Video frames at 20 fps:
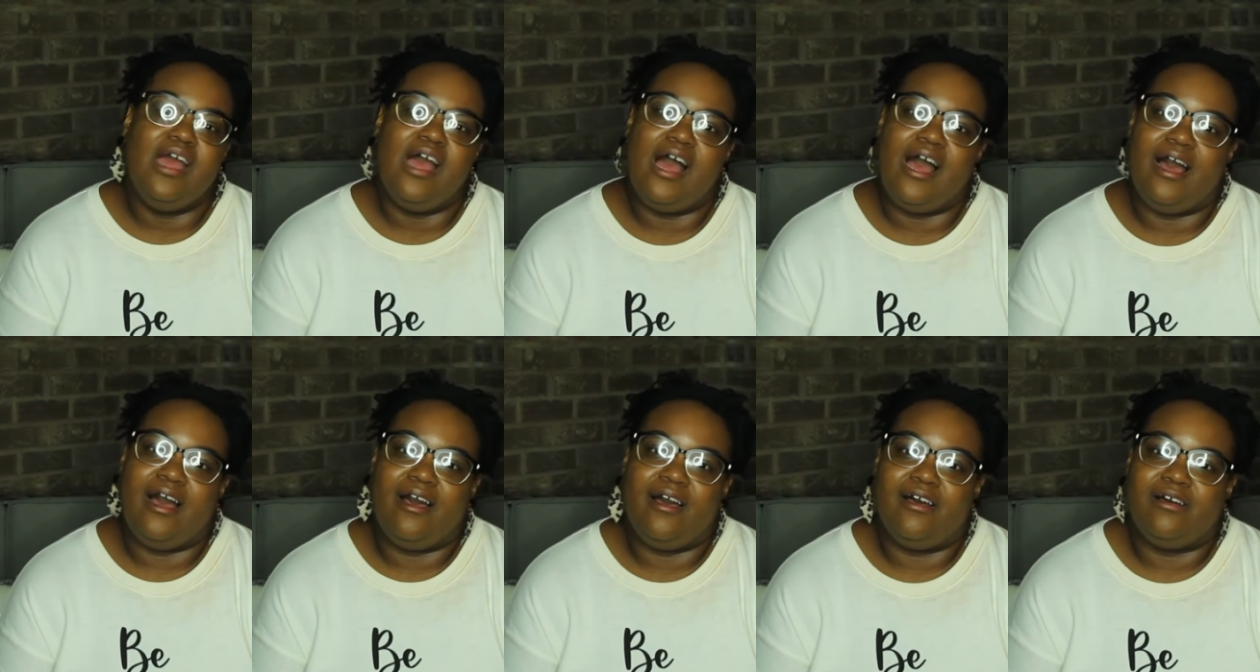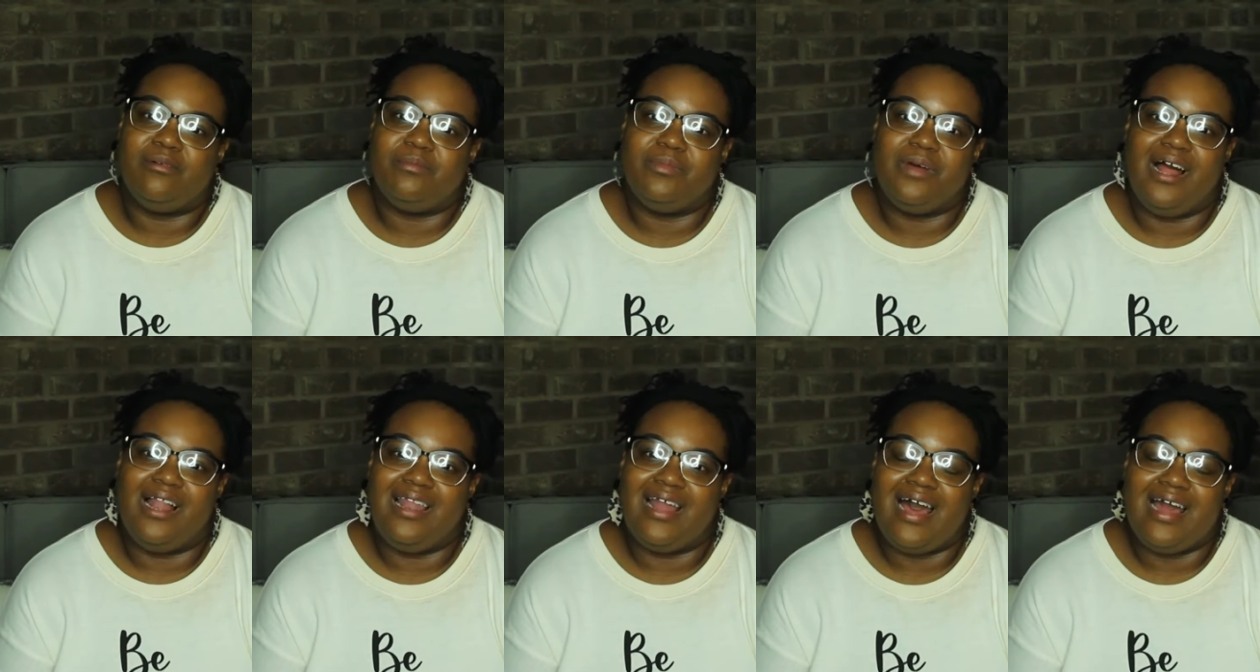
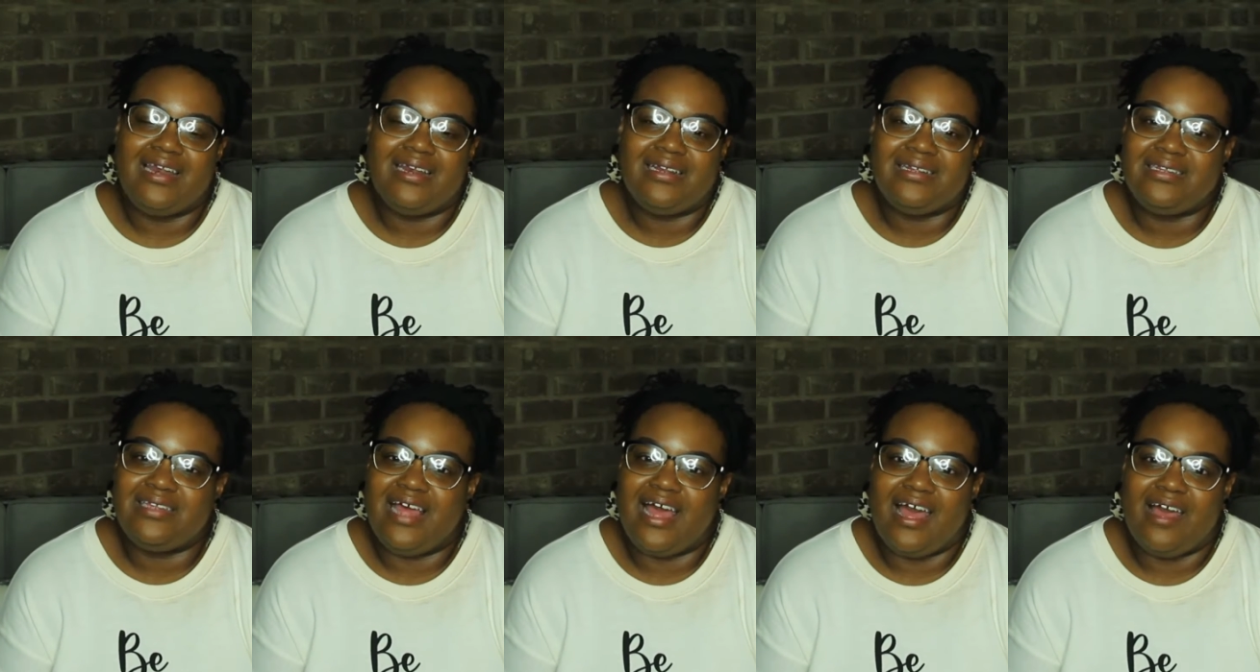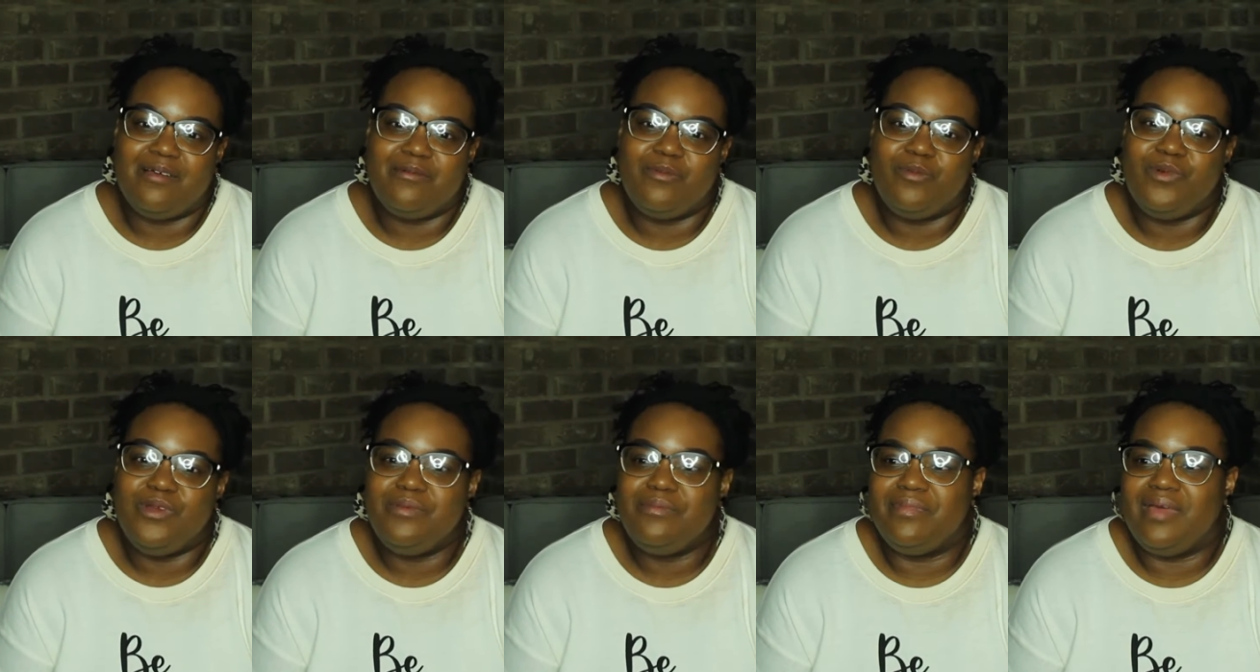A lot of the time
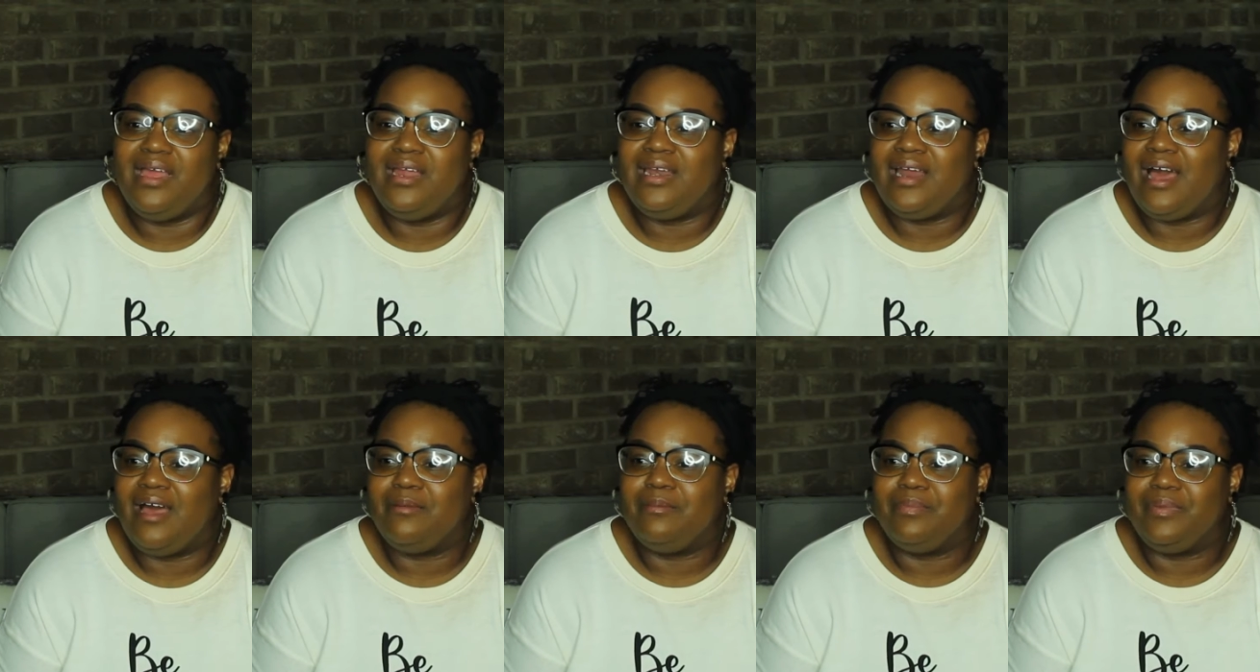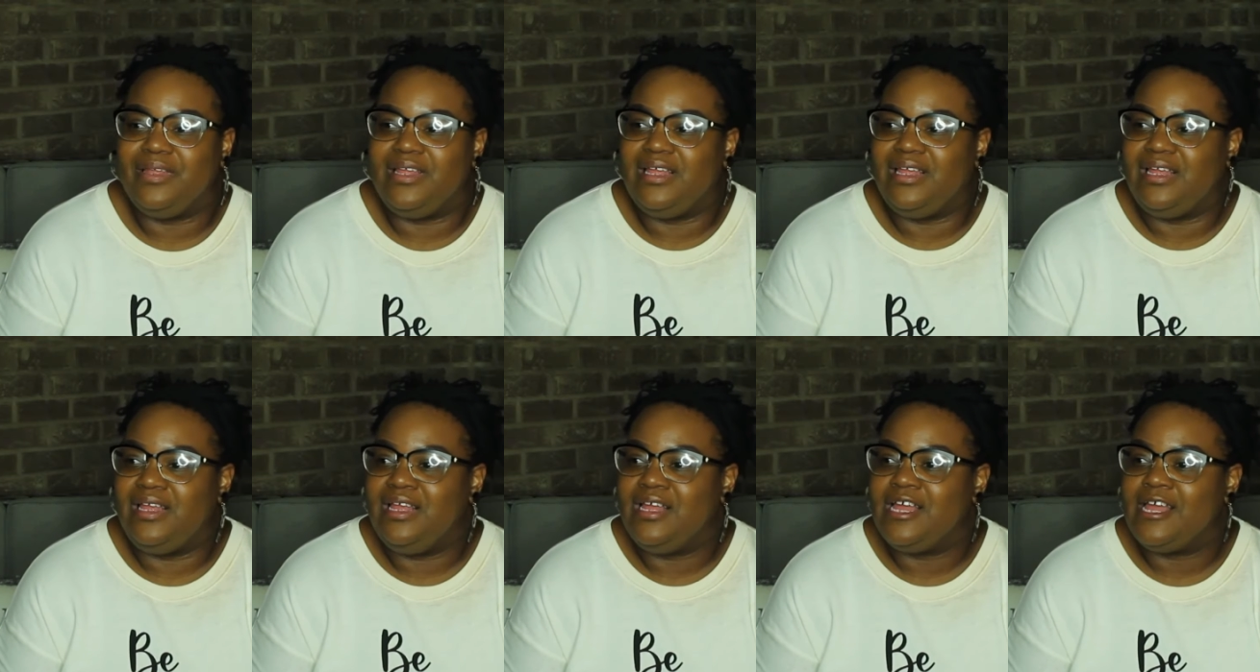we may not
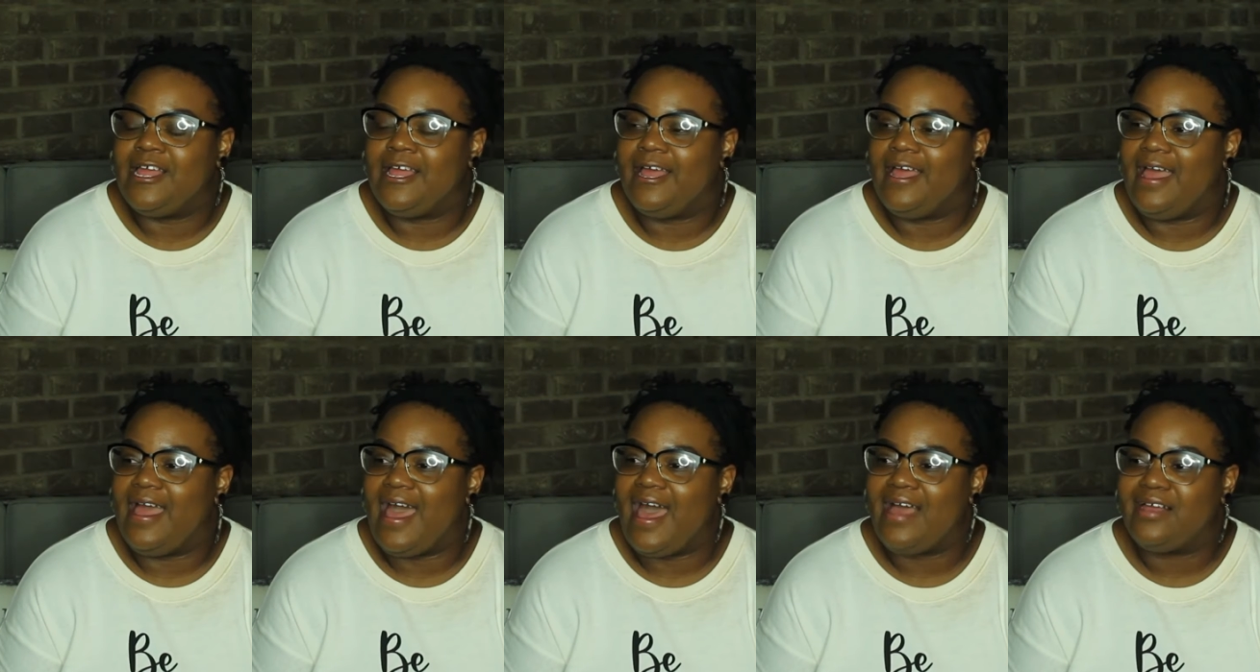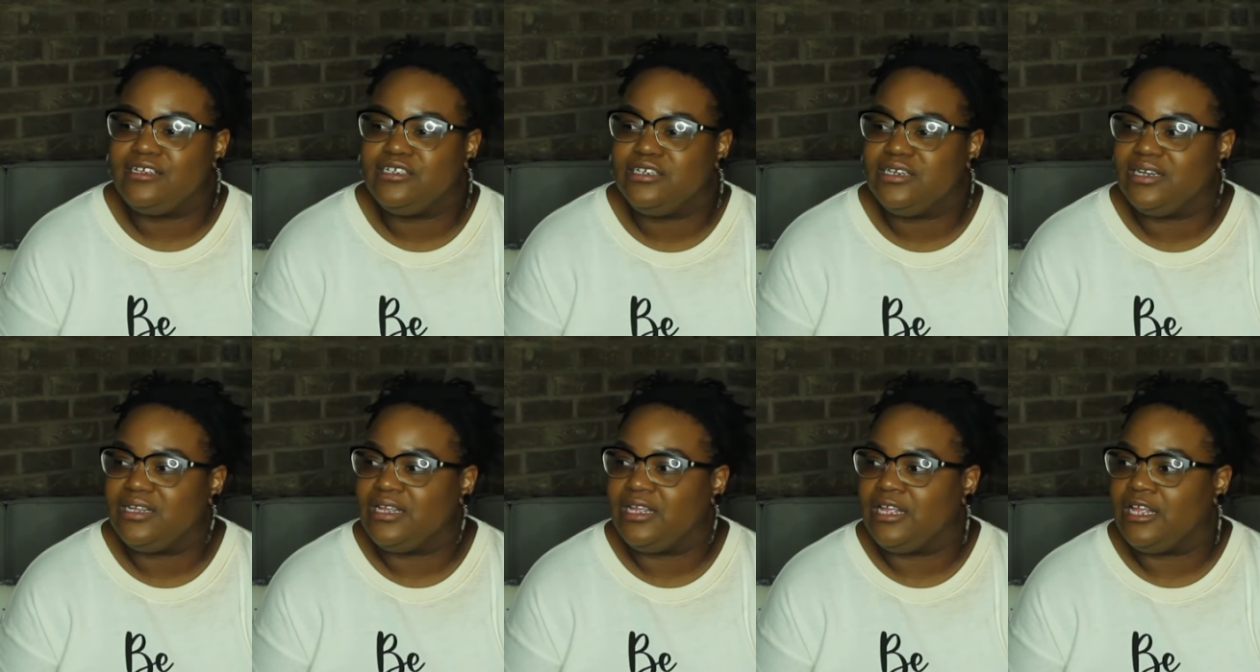be
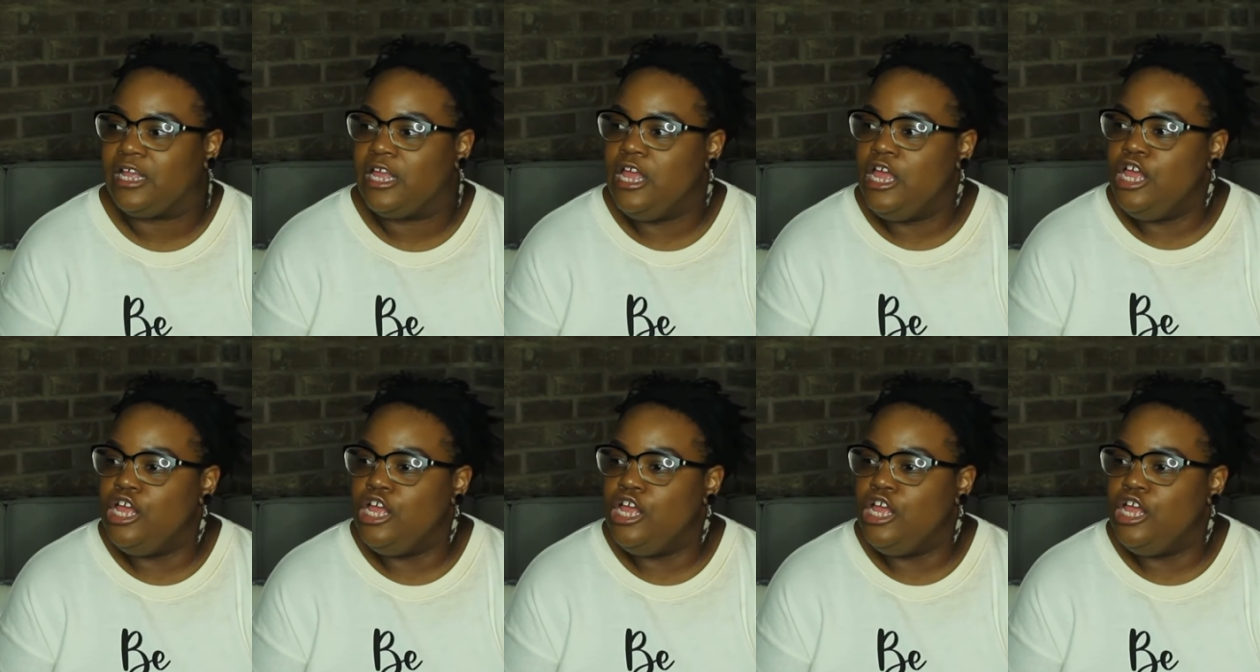actually